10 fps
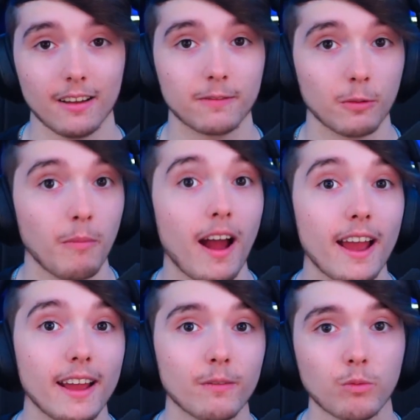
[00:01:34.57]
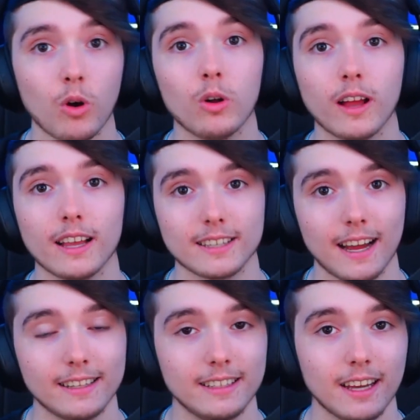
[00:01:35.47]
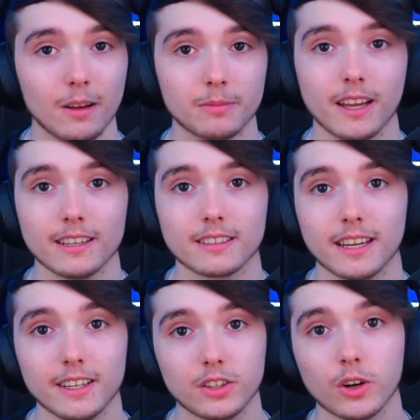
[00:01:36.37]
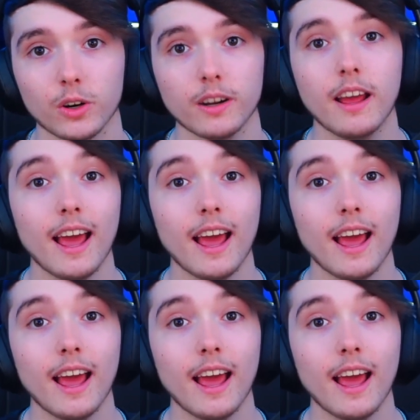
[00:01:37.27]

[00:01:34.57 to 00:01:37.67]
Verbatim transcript: for my role as an I T help desk intern